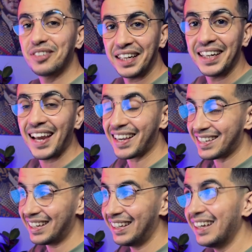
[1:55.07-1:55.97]
free
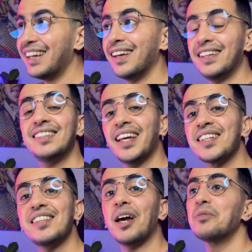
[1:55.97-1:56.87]
actually, and it
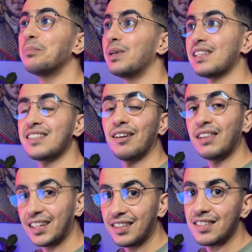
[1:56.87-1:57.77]
takes time to build stuff
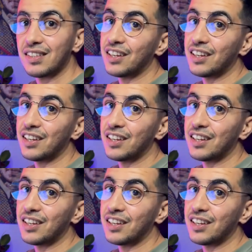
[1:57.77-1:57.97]
like this